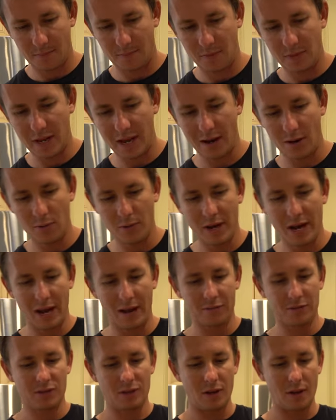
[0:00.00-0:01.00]
Now we
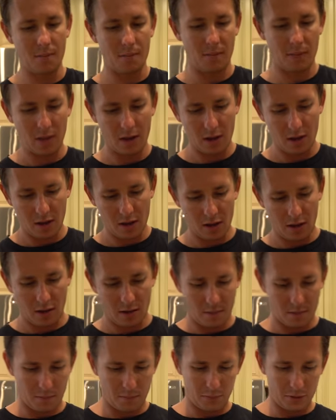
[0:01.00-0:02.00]
have some
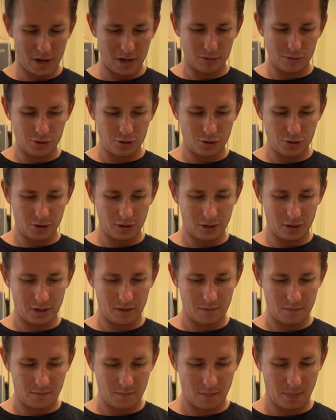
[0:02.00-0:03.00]
brown
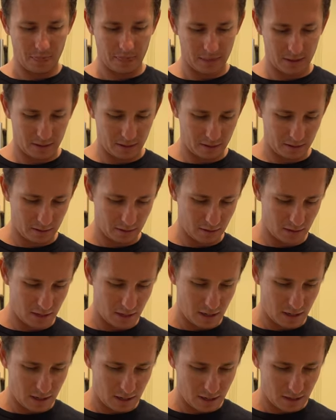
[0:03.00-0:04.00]
sugar.
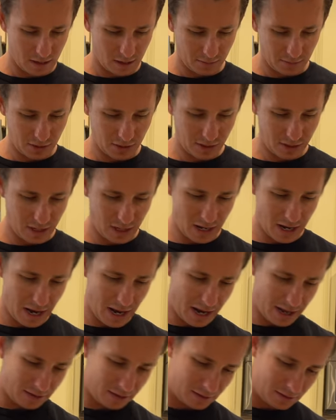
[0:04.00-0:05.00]
I'm just going to
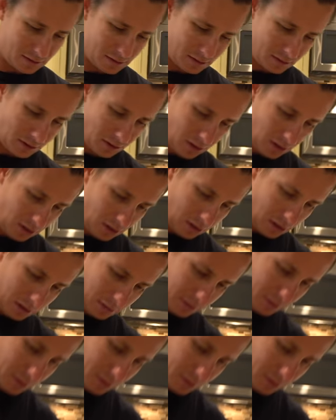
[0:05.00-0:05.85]
add all of